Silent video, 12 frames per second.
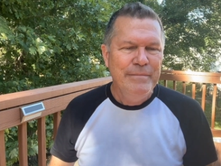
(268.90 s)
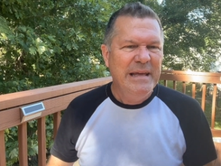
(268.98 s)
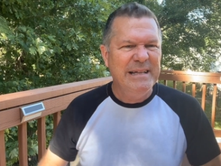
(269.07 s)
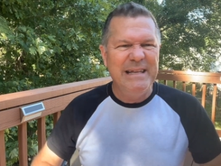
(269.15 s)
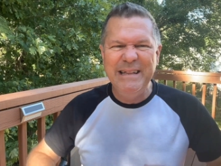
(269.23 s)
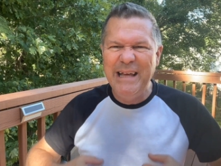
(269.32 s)

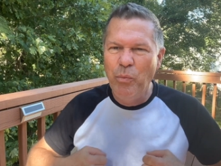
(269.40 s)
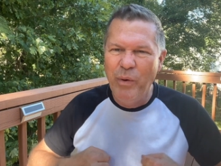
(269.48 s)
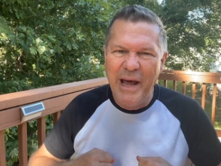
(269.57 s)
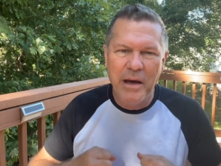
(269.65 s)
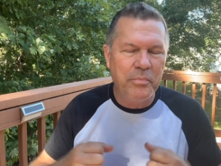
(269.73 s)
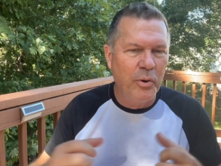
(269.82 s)
And then they
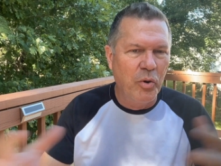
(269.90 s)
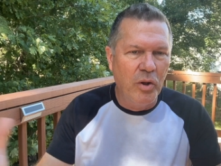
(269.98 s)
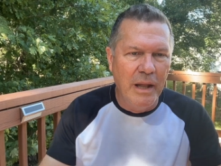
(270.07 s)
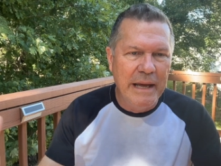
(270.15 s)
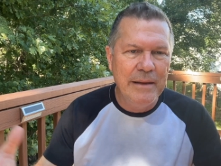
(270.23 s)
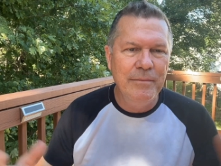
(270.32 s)
went out and
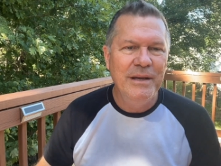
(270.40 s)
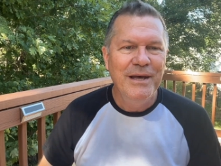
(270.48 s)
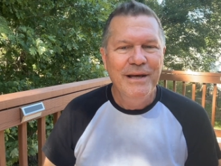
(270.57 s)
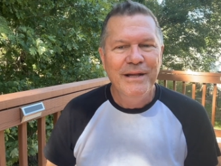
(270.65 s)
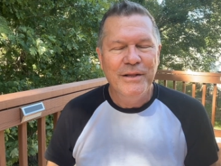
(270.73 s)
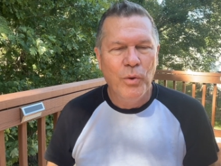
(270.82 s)
proclaimed
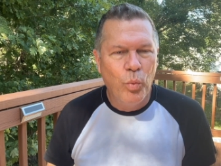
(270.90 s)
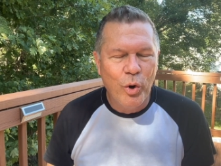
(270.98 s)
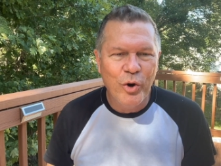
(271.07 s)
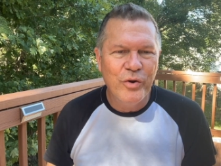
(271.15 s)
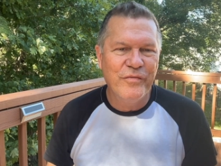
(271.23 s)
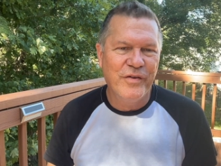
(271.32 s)
the
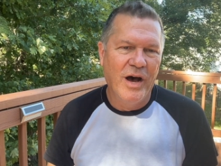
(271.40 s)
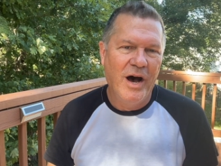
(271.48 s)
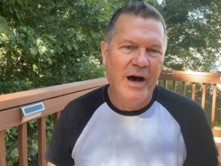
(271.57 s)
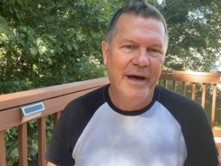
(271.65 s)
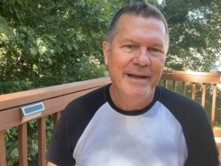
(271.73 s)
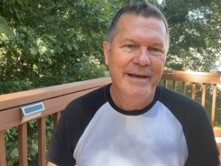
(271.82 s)
word of
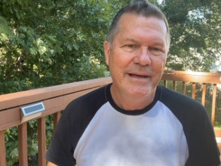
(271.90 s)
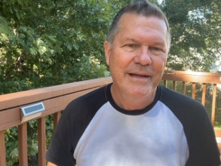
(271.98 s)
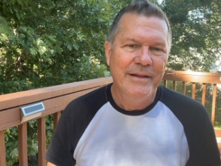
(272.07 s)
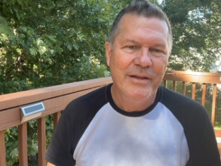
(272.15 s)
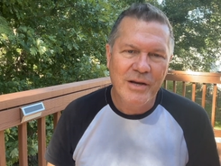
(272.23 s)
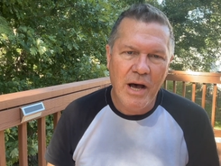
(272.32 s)
God,
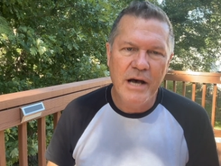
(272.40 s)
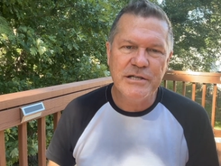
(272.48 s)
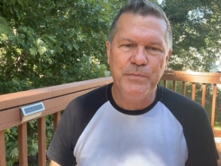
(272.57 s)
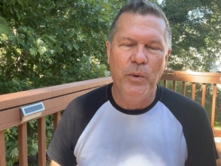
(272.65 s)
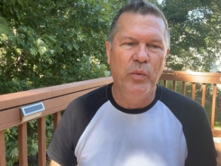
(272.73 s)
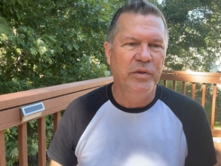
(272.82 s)
the
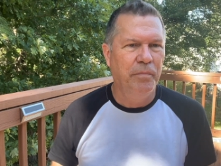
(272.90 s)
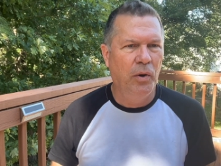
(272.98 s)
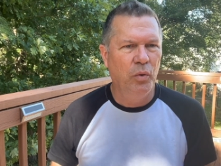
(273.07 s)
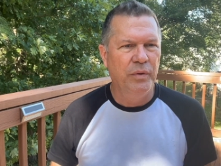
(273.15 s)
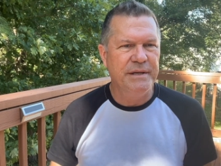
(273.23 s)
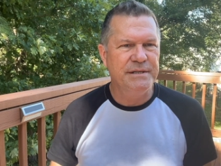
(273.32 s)
gospel, with
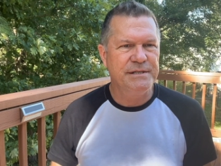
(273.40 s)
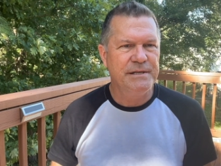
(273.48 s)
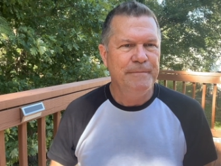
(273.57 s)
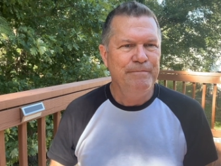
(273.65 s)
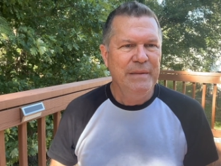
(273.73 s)
boldness.